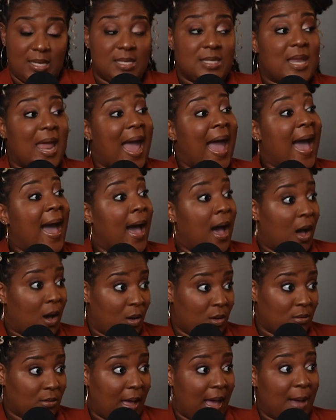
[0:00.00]
But
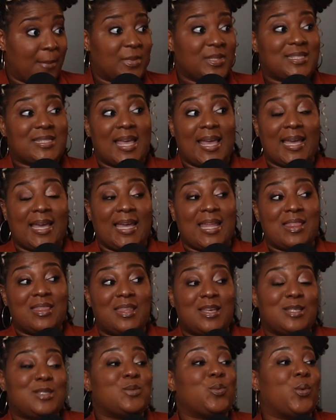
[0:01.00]
now, I'm going to say, in
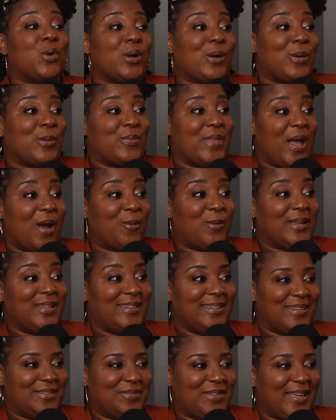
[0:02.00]
this world that we
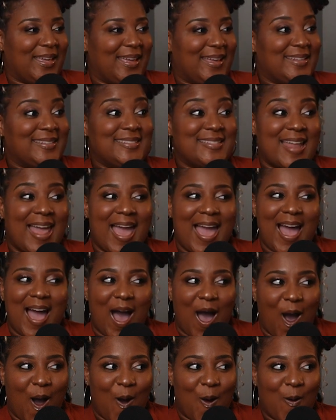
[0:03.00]
live in,
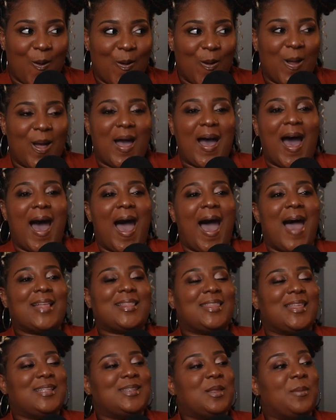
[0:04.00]
now, I
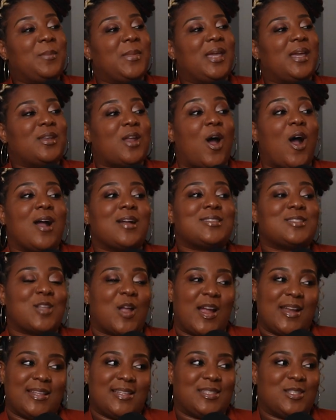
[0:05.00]
think the men are
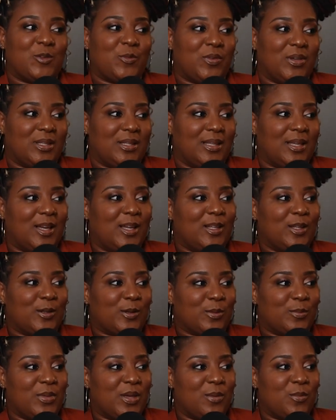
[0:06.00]
starting to feel it a
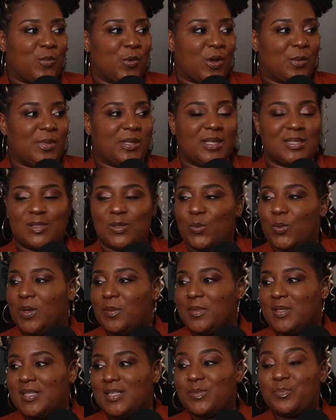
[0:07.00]
little bit more because the
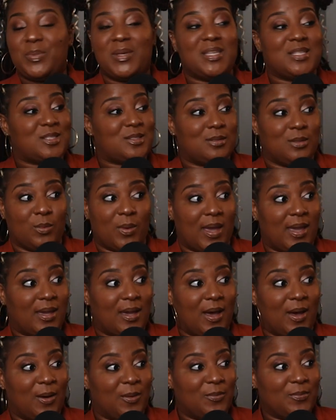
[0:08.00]
woman is pissed you ain't
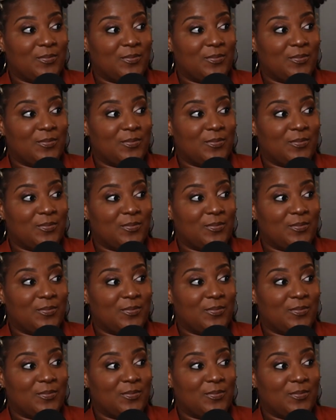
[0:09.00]
home.